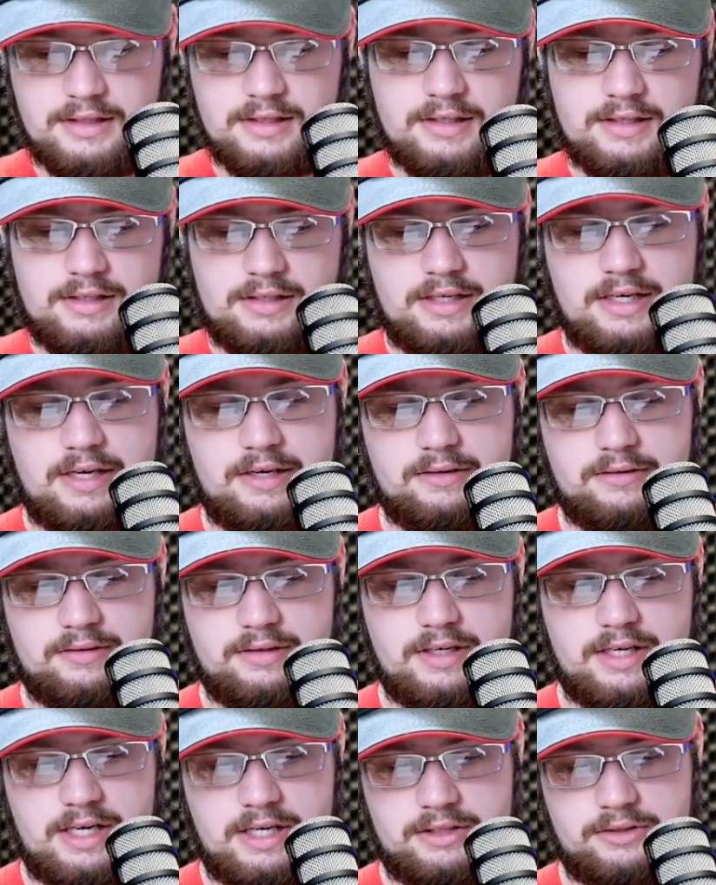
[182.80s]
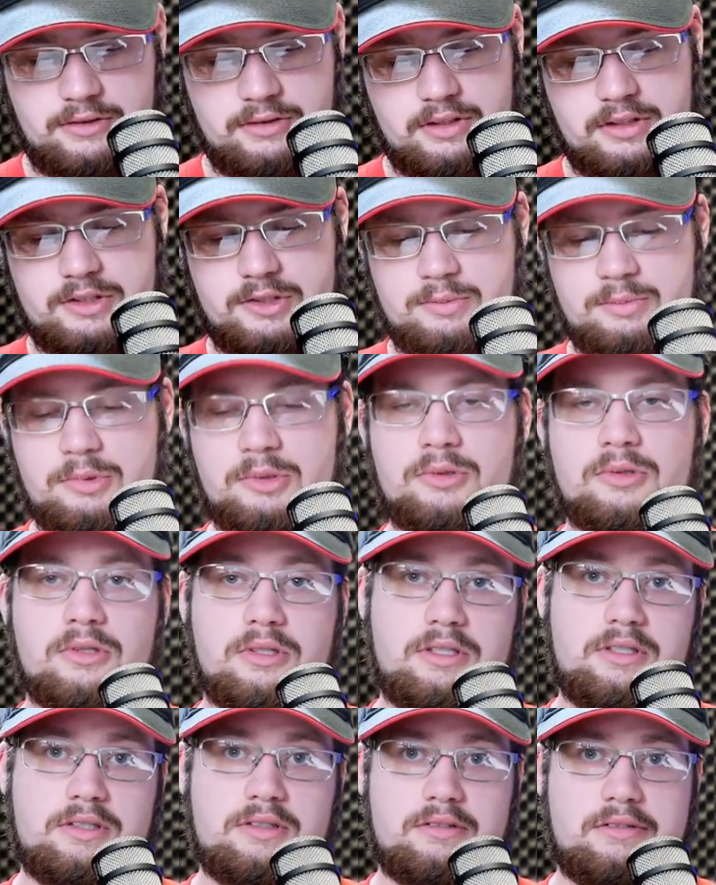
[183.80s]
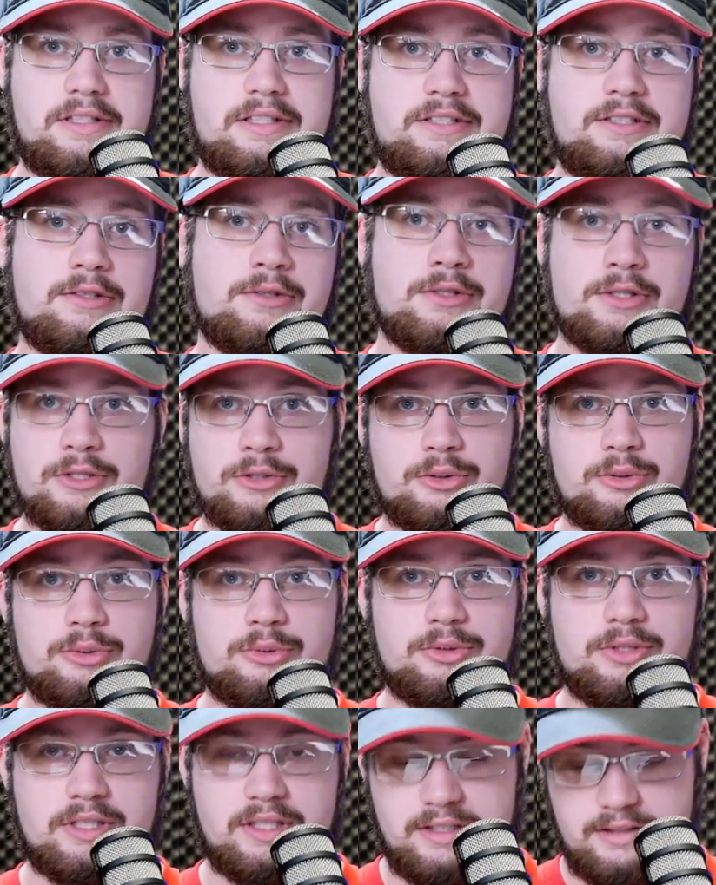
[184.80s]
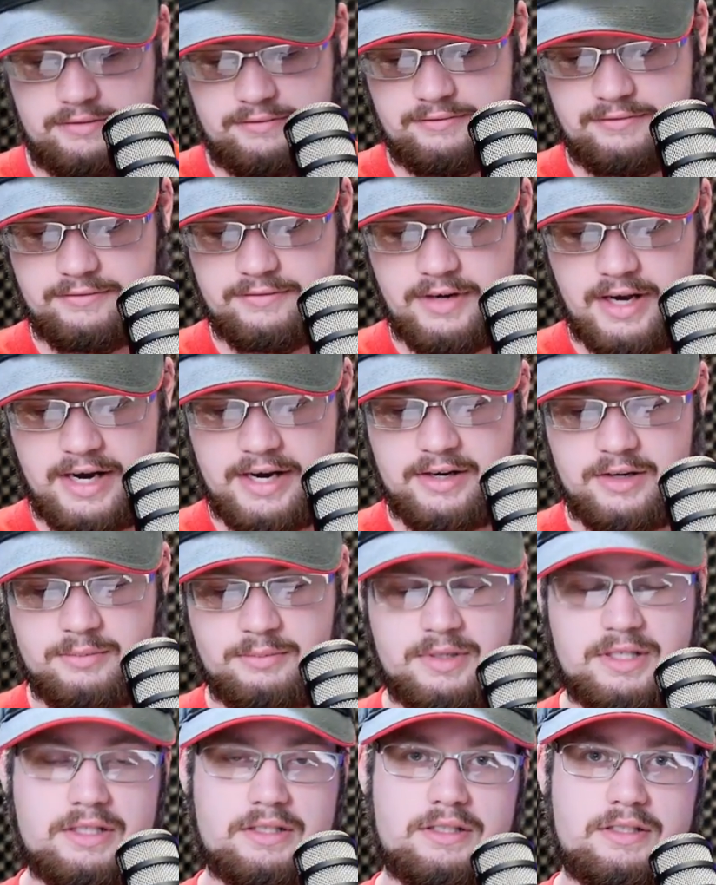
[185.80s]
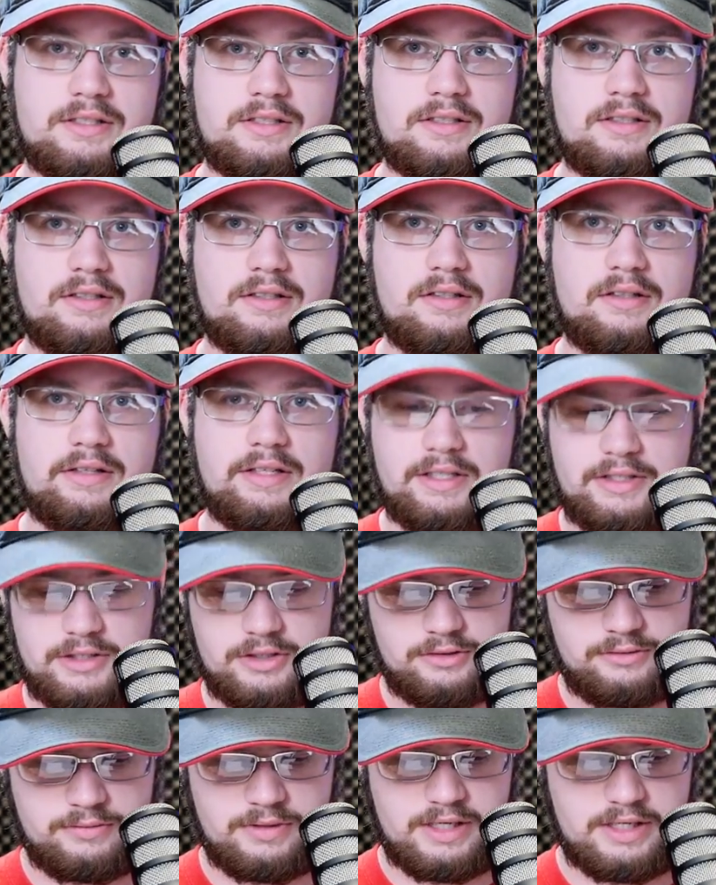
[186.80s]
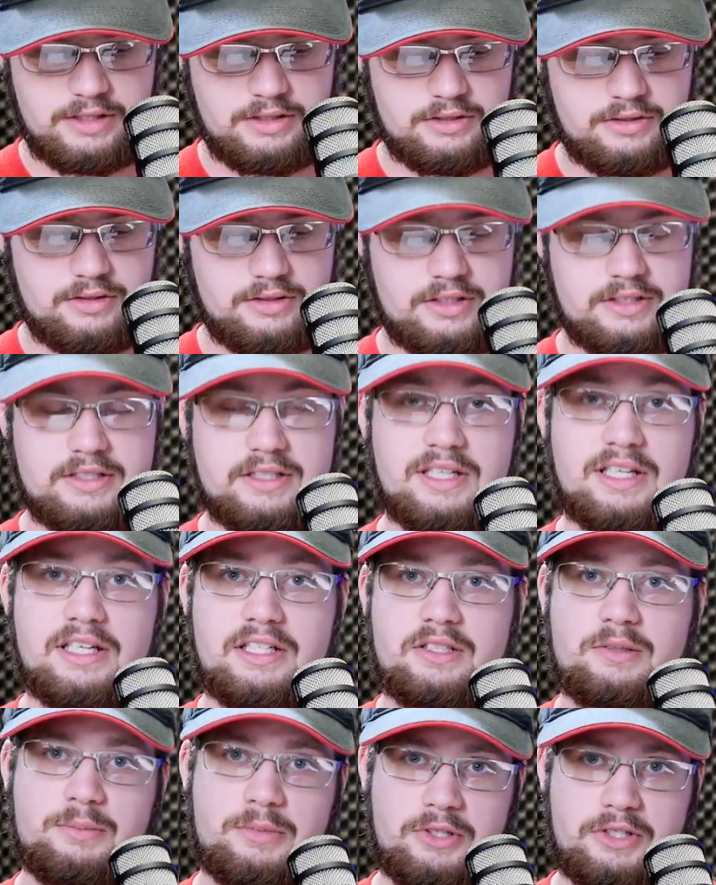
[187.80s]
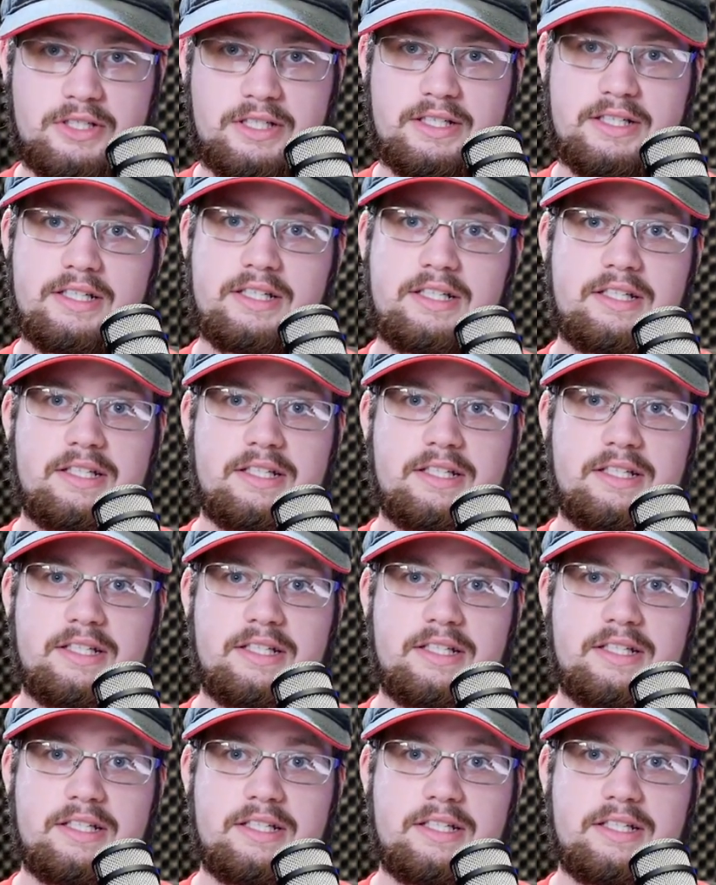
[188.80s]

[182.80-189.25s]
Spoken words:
Now, Natural Explorer lets you choose an environment that your Ranger is an expert in.